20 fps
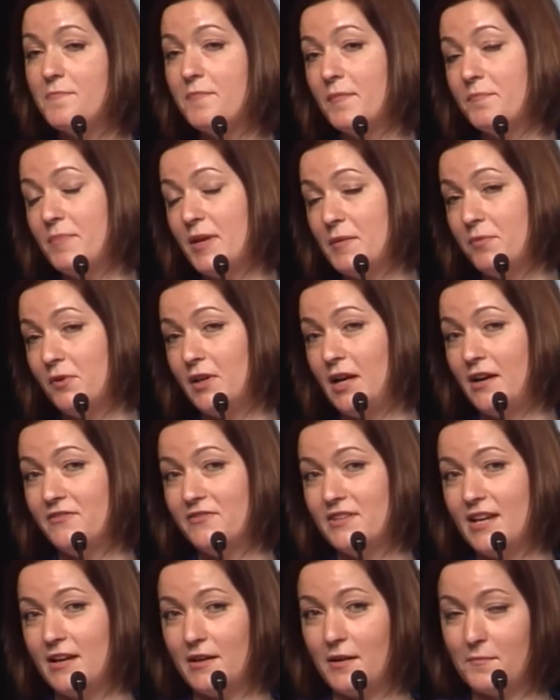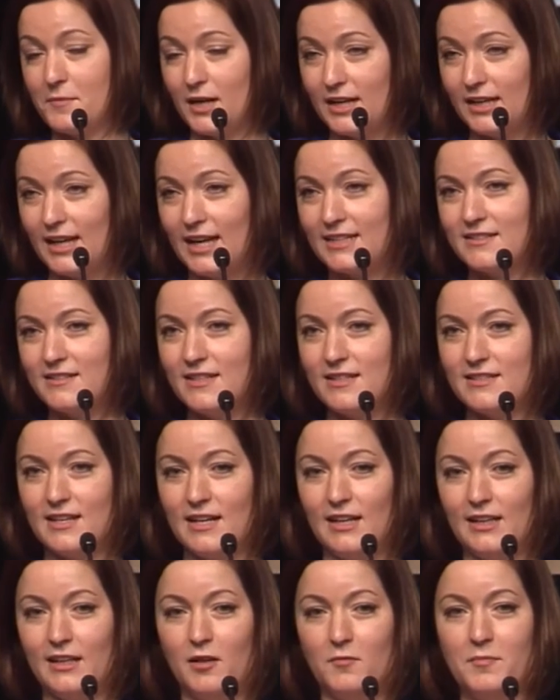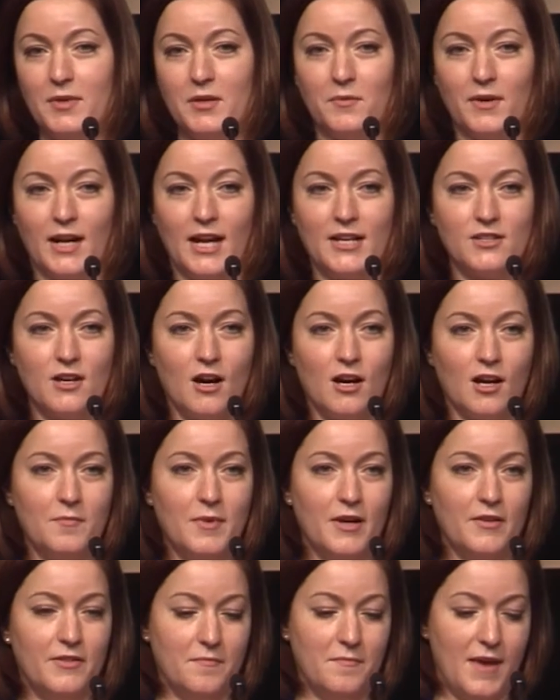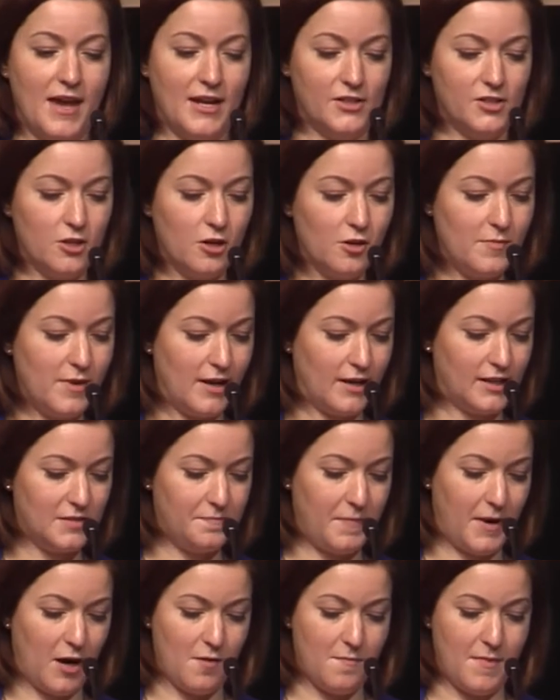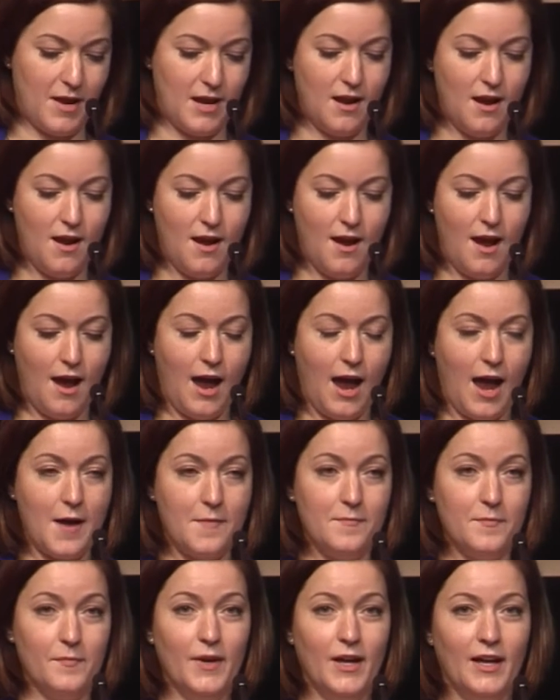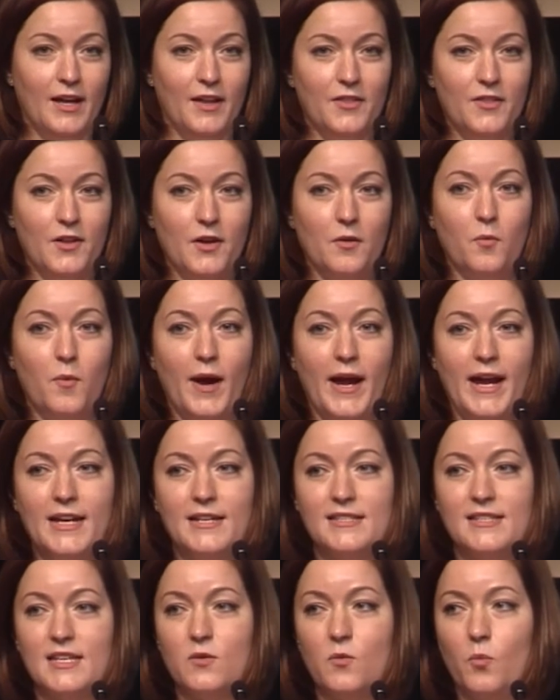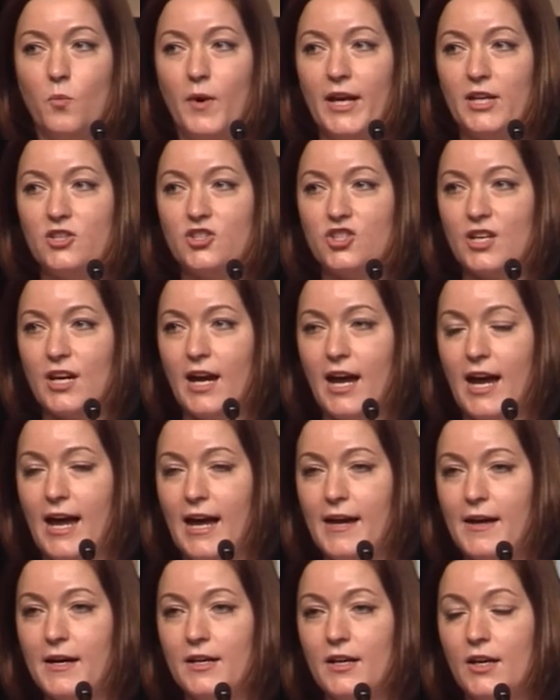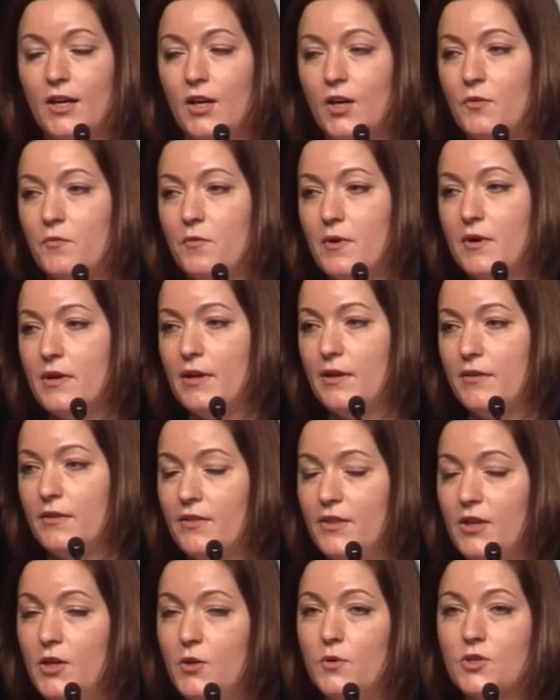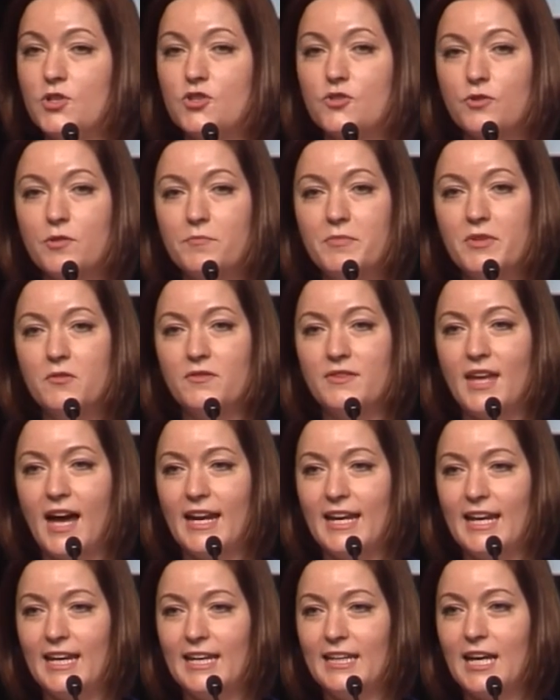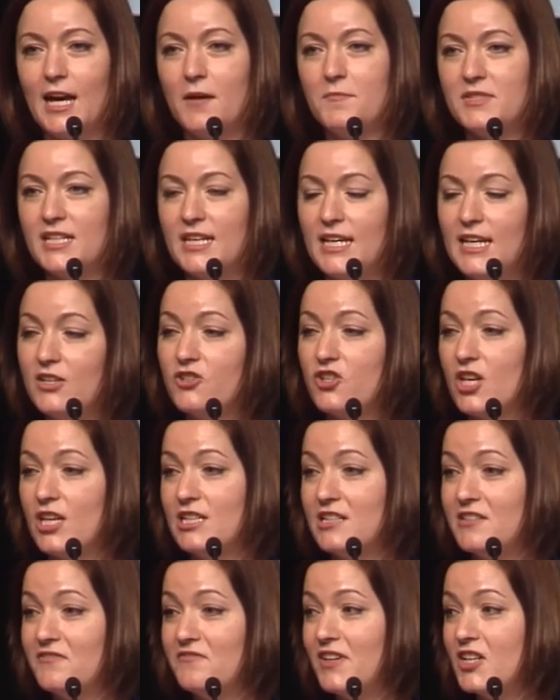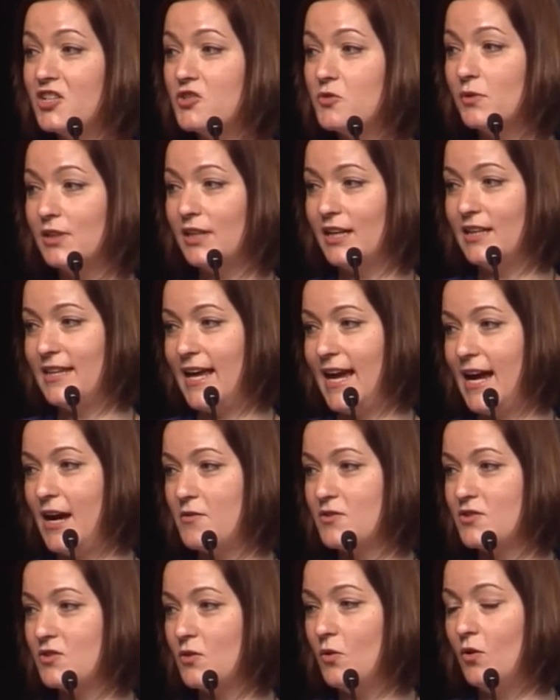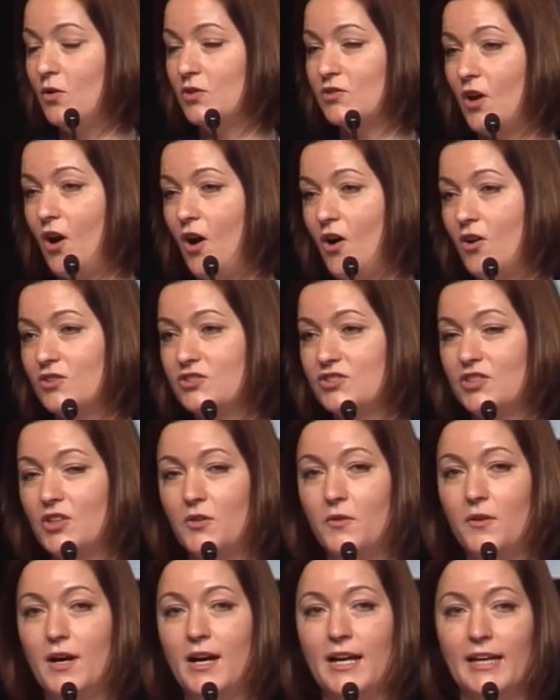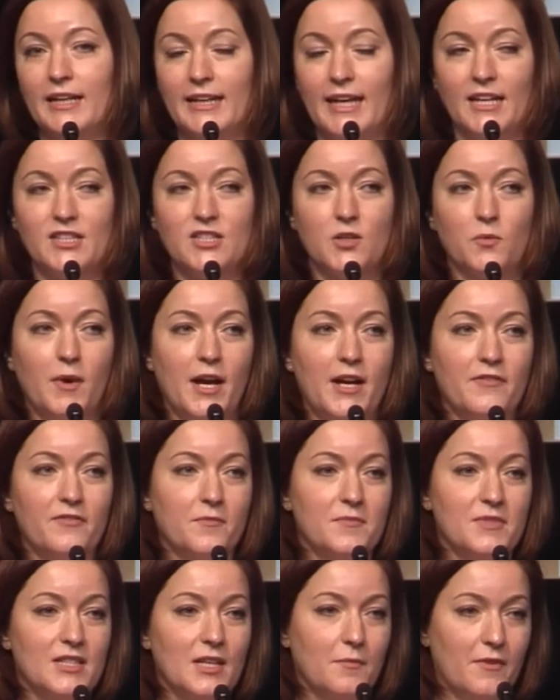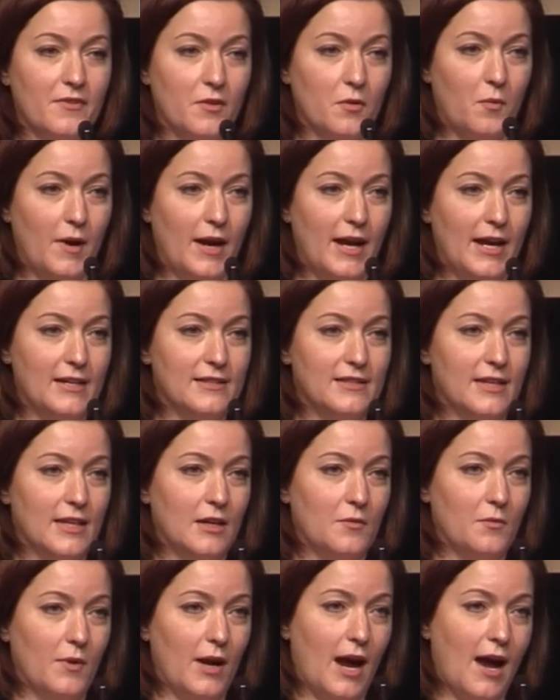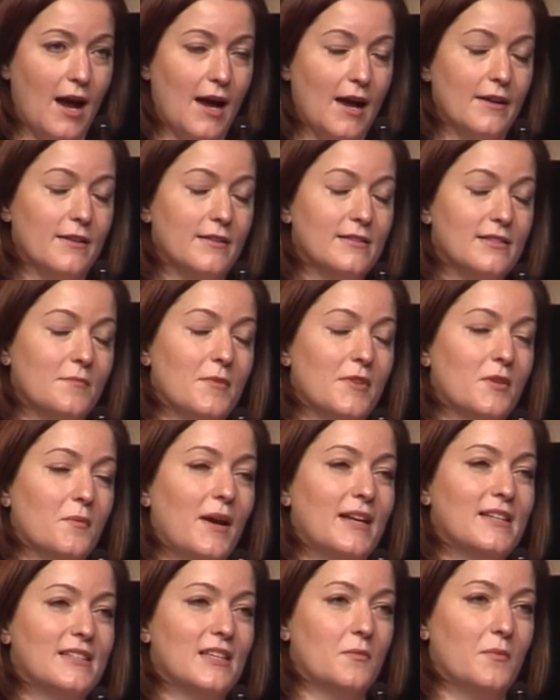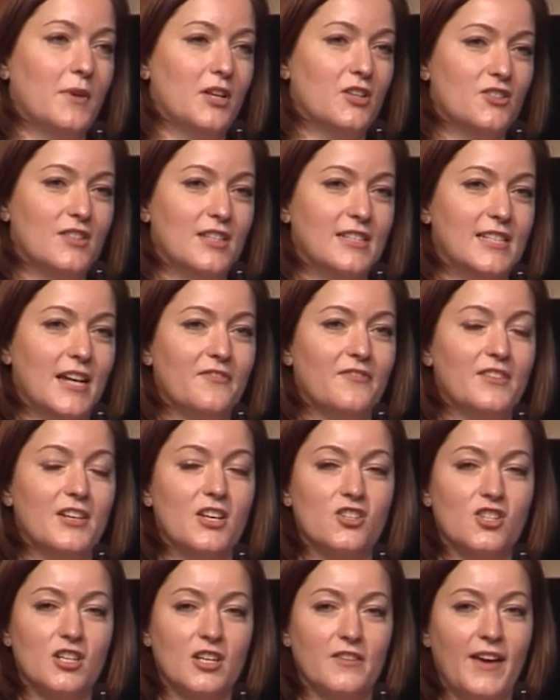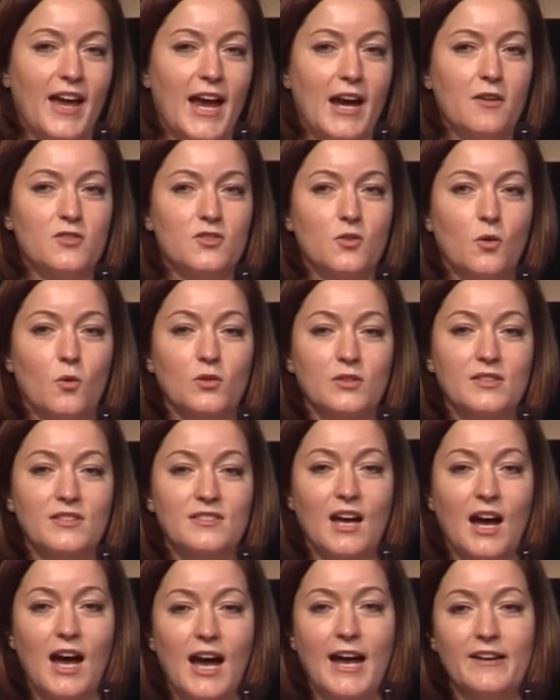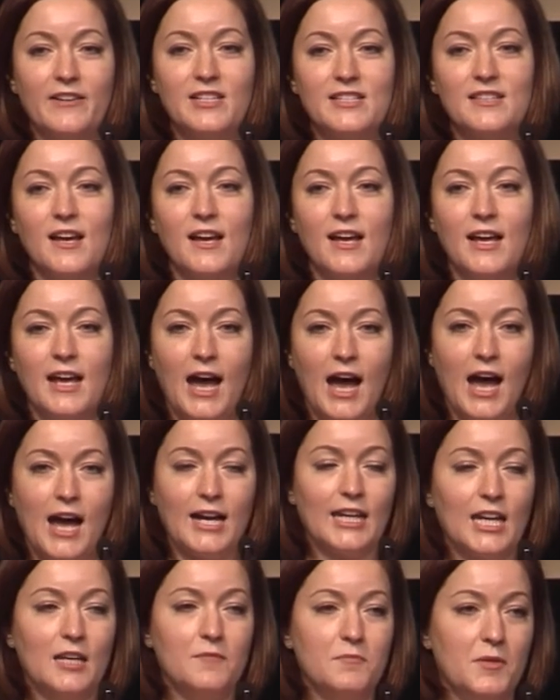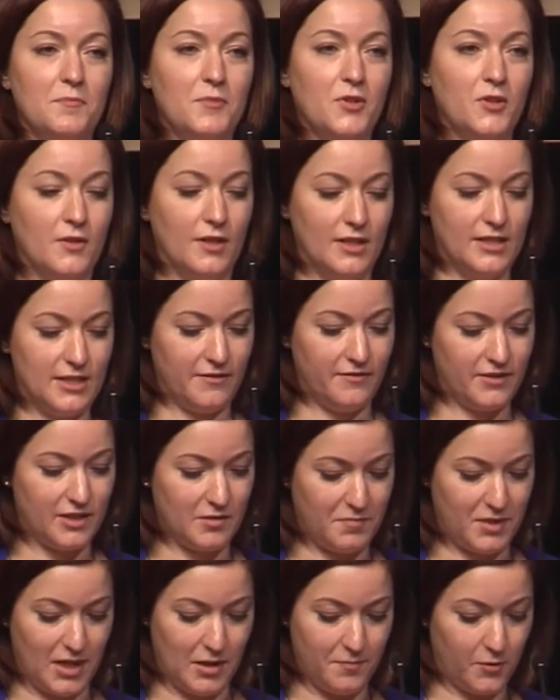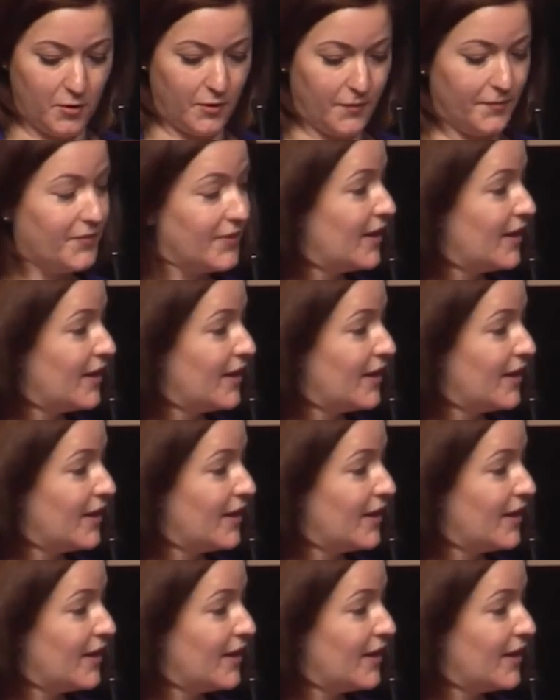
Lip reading: People have, and I'm going to get to this in a little bit when I talk about the Manitoba experiment, the ways in which you attribute that income to each individual in the household also gets away from some of the ways in which the definition of household size can be punitive to people.